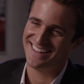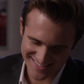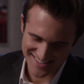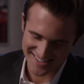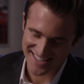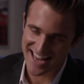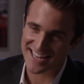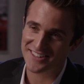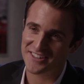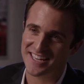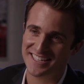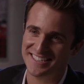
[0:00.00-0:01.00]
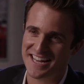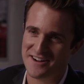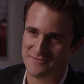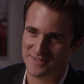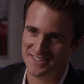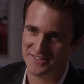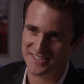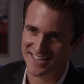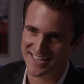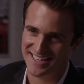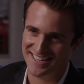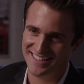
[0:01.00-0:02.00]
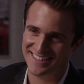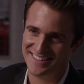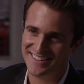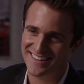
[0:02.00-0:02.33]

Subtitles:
Stay looking down when you say it.